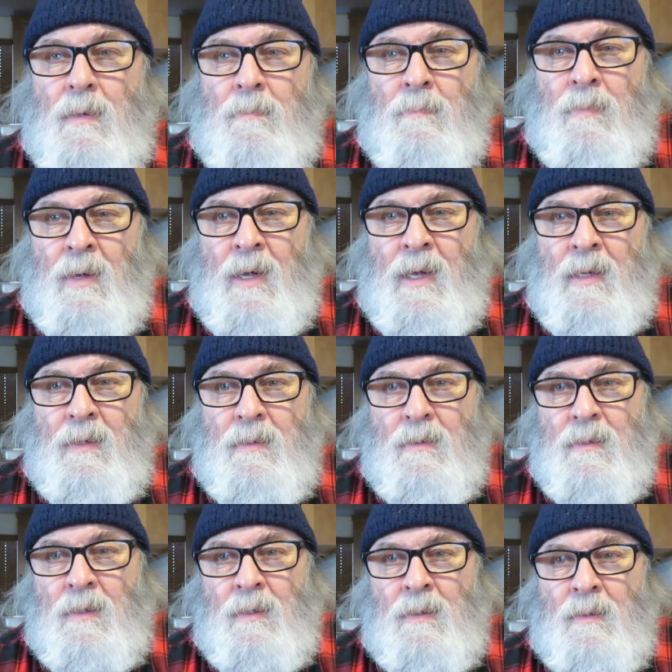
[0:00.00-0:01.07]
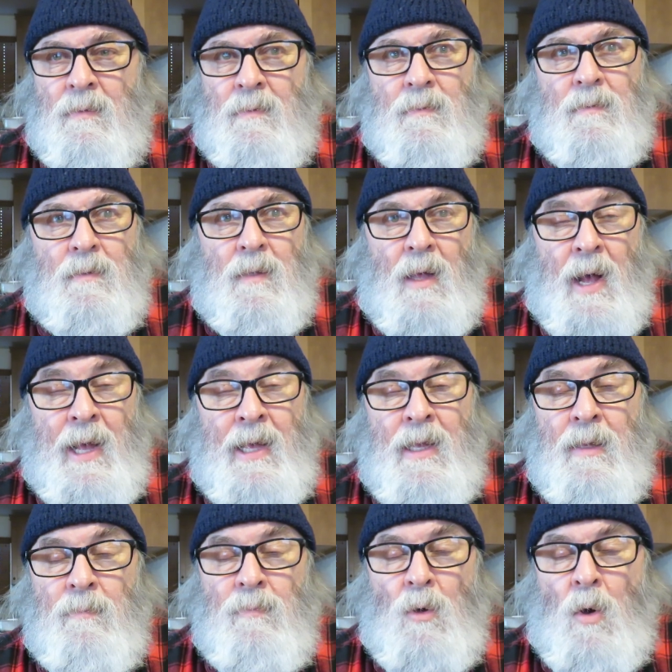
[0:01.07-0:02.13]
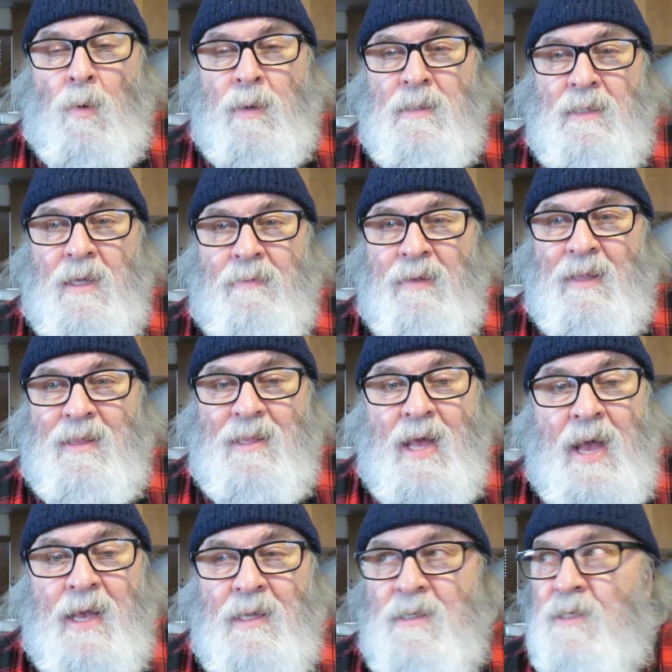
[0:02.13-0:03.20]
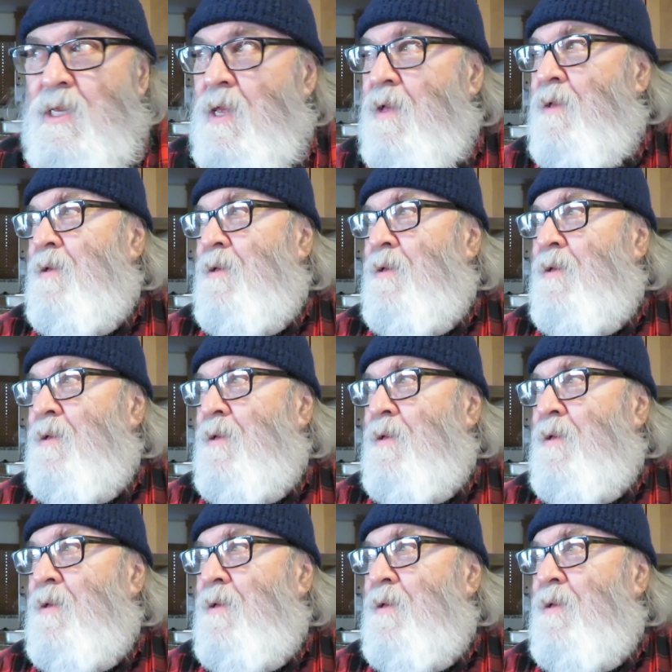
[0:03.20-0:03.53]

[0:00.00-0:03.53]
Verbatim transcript: but uh, I am always giving thanks.